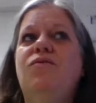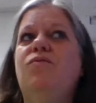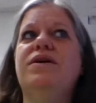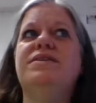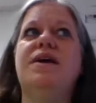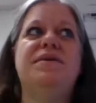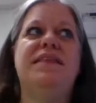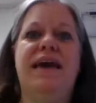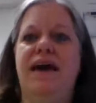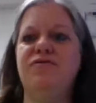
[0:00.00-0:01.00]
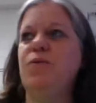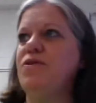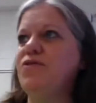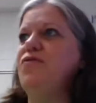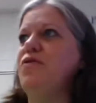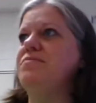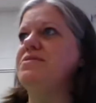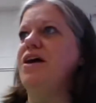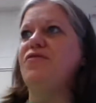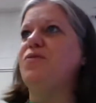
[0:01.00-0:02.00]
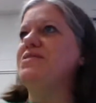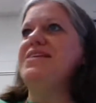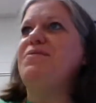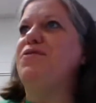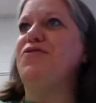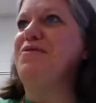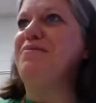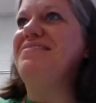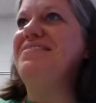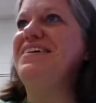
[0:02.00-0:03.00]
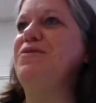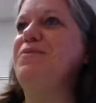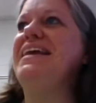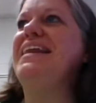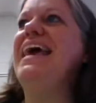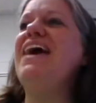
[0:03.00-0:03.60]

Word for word: What I mean, they have to wear uniforms. They have to wear the same uniform. You know what I mean?